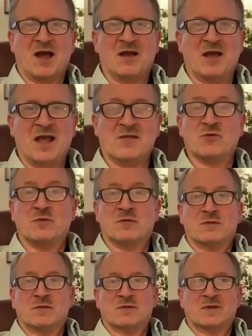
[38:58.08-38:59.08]

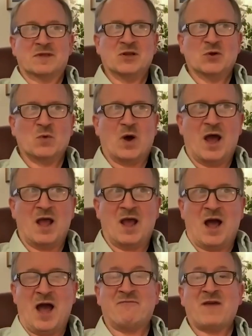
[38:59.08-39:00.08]
and you know,
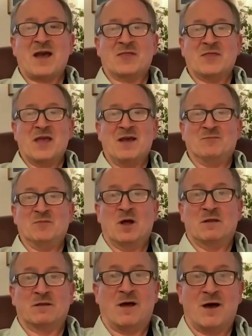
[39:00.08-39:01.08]
I've had them
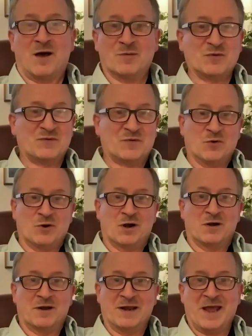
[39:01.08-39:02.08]
long
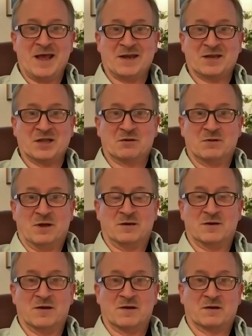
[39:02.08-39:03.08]
before, and had to
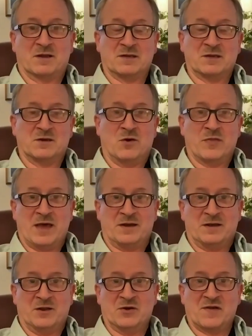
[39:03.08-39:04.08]
get to know that
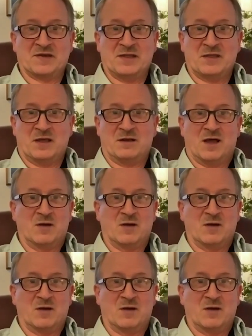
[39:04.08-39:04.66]
and understand that long